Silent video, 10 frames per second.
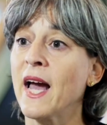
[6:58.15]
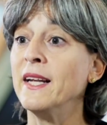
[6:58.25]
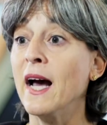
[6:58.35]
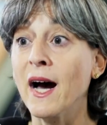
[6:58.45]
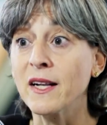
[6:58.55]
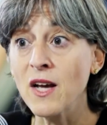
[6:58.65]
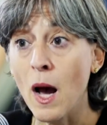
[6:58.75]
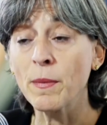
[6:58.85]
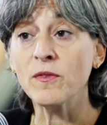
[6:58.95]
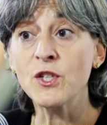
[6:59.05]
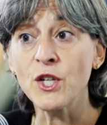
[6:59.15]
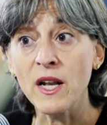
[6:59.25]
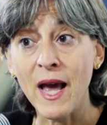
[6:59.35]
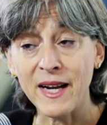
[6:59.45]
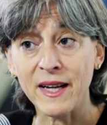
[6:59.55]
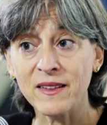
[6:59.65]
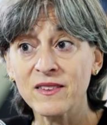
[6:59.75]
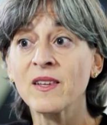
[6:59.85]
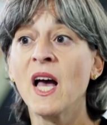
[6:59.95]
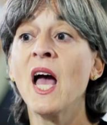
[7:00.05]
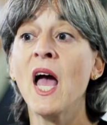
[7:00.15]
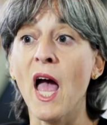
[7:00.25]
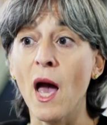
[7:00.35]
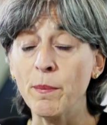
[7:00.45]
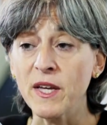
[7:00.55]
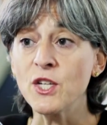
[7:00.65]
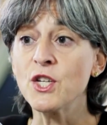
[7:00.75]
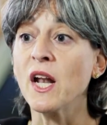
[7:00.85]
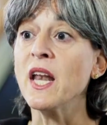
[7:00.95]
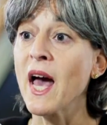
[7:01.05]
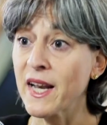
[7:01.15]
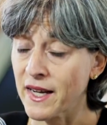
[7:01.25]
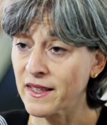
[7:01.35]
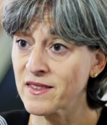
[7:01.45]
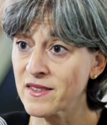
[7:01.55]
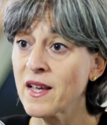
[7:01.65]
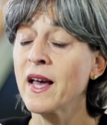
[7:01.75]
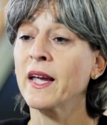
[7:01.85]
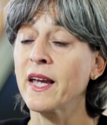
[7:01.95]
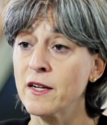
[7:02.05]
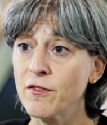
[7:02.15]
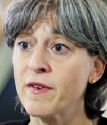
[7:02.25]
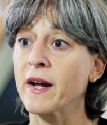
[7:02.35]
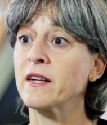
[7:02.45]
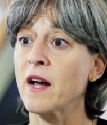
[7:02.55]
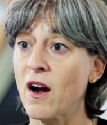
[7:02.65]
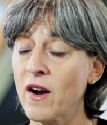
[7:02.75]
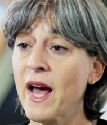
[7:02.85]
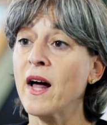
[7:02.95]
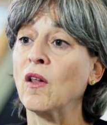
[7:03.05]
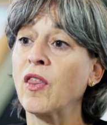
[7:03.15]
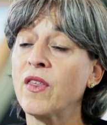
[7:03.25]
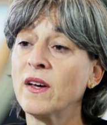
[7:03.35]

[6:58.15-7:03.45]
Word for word: And on top of genetics, epigenetics can affect our health.